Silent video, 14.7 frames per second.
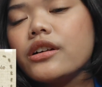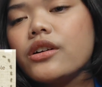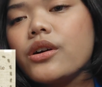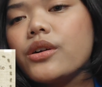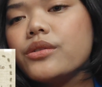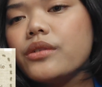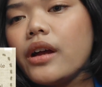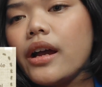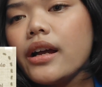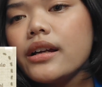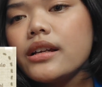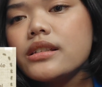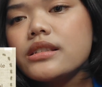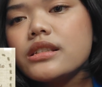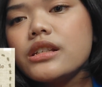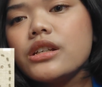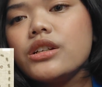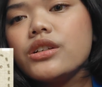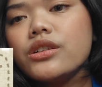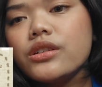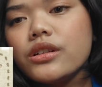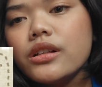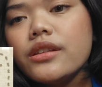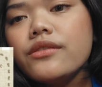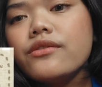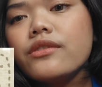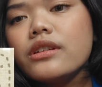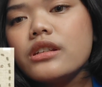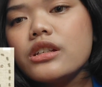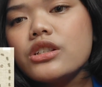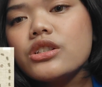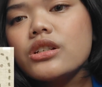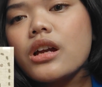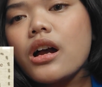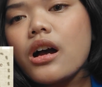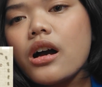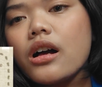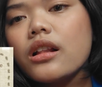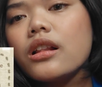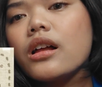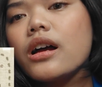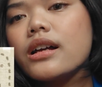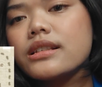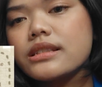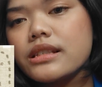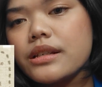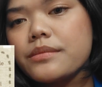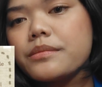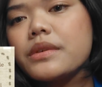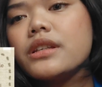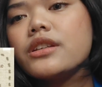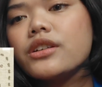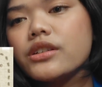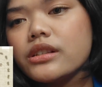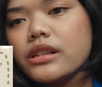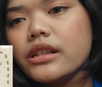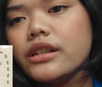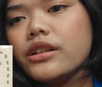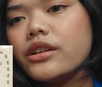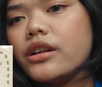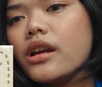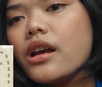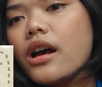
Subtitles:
Correct. She could finish all assignment earlier.